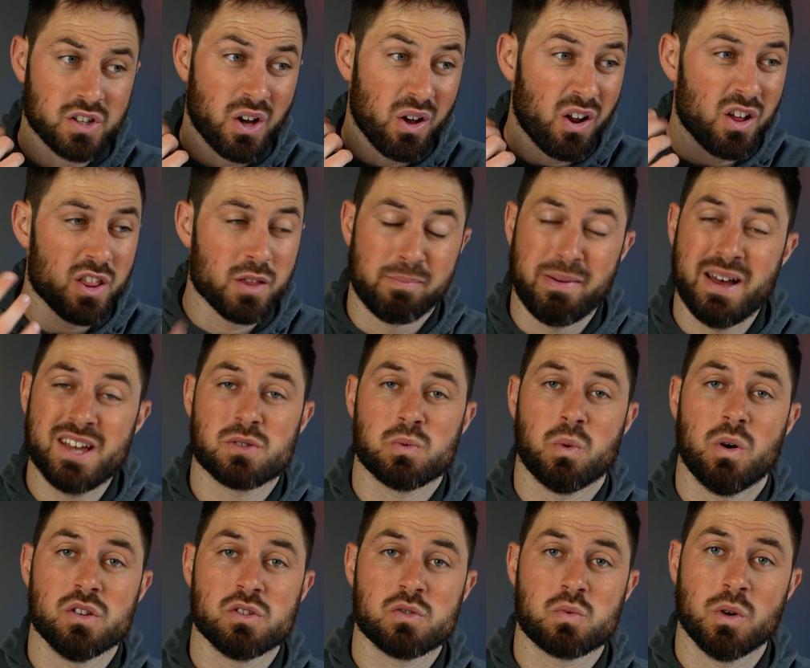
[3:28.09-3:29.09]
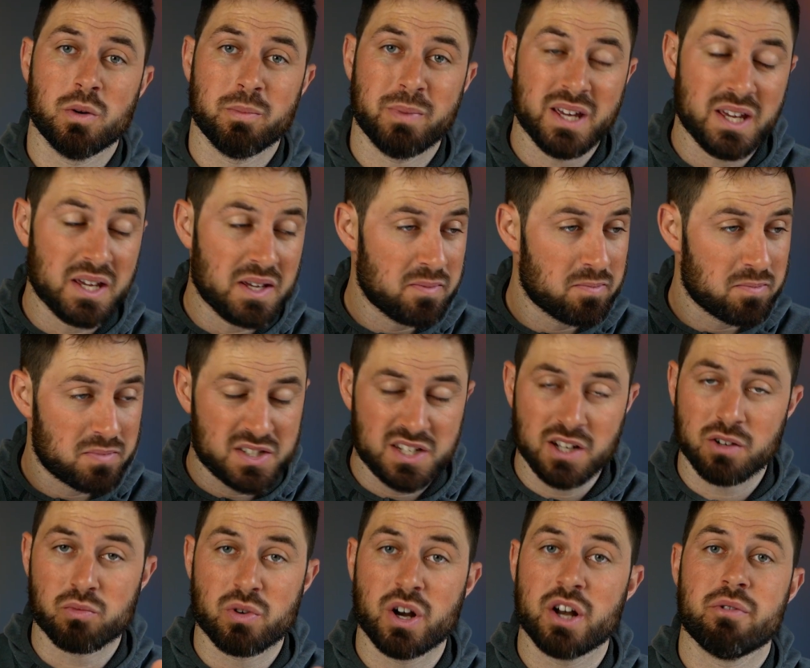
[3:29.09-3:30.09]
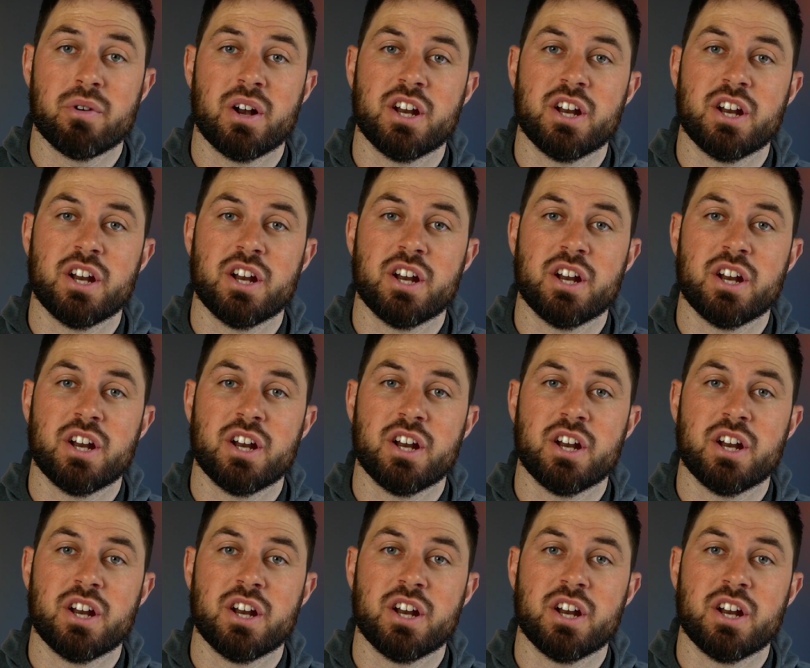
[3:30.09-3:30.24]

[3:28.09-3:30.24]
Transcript: So a lot of the best ones will be still really,